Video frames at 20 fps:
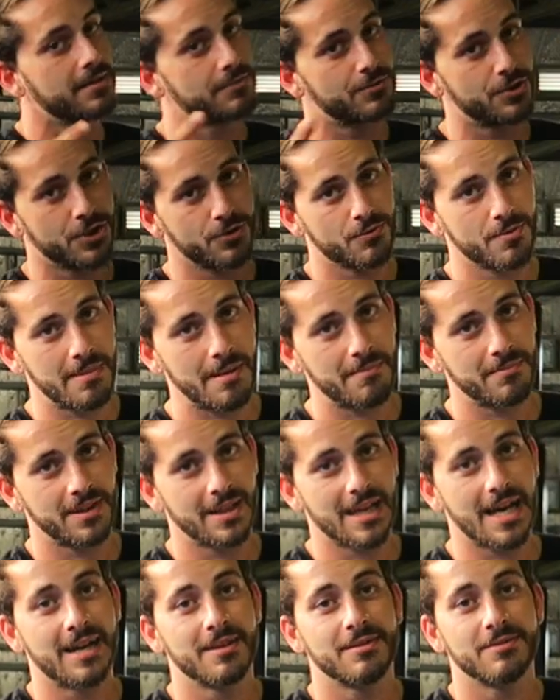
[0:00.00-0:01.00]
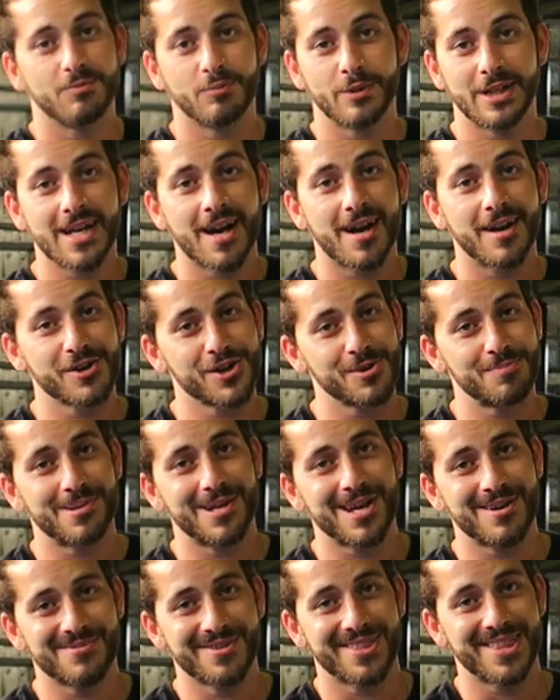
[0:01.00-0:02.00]
just remember that we can't open
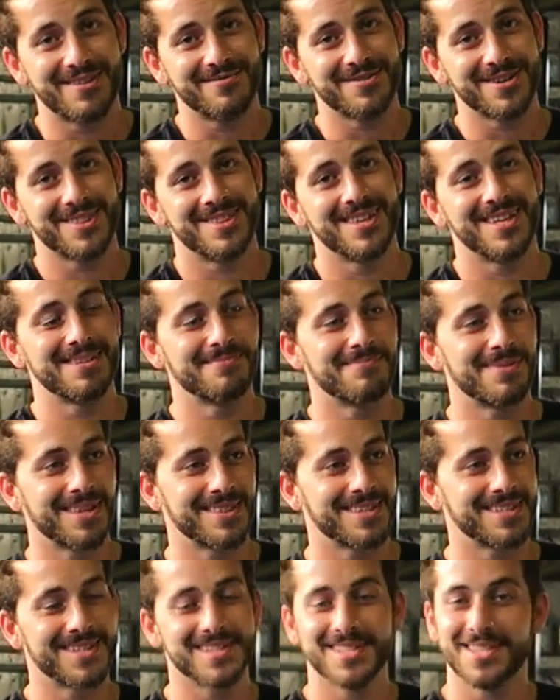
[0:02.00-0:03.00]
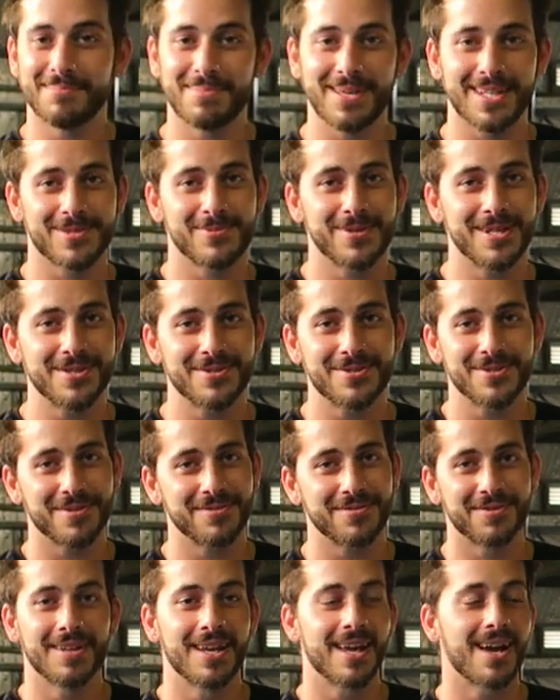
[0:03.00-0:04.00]
up with everything, but this is the best we could do
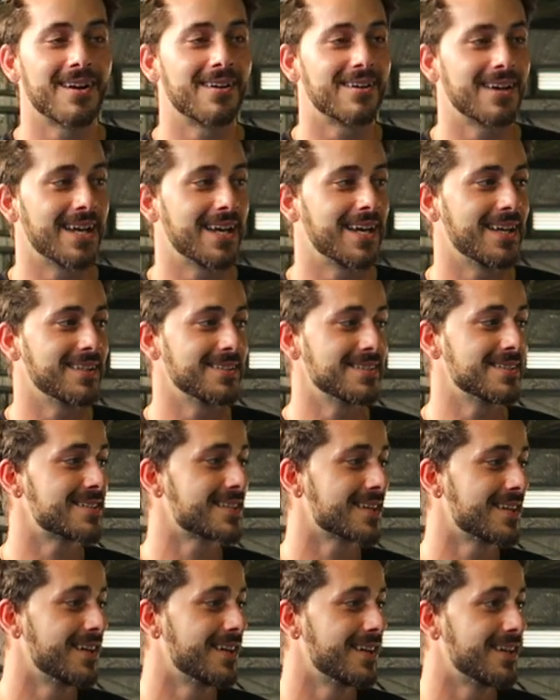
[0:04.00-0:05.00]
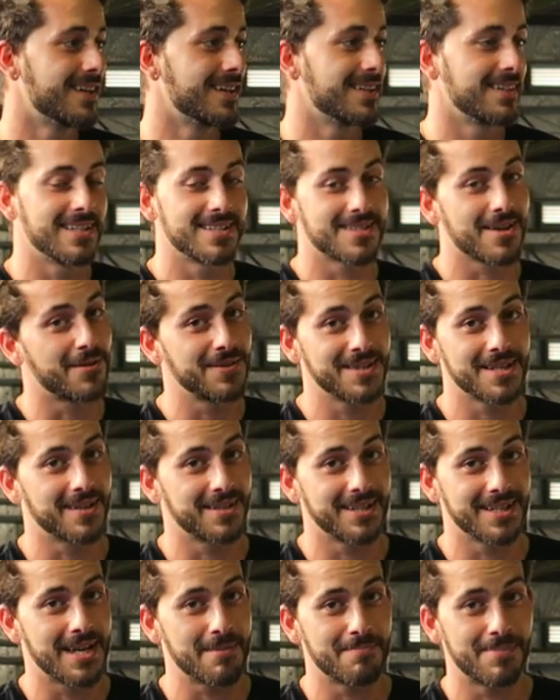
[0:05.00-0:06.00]
for now, and it's only
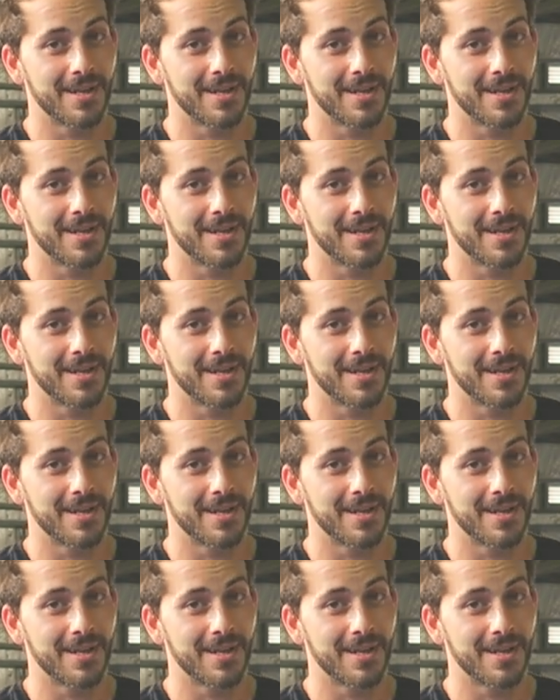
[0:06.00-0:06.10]
going to get